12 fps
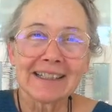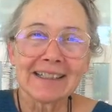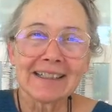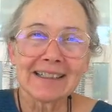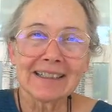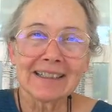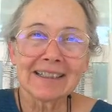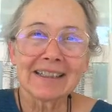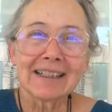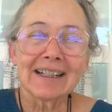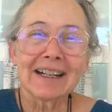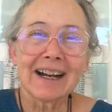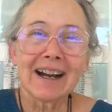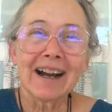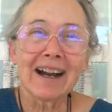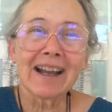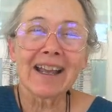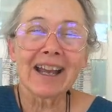I
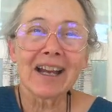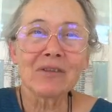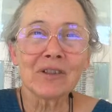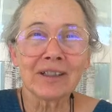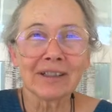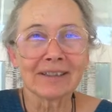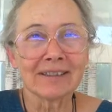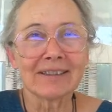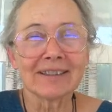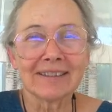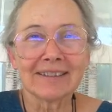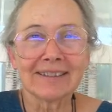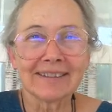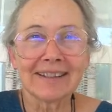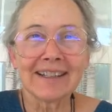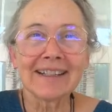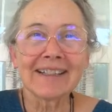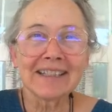have an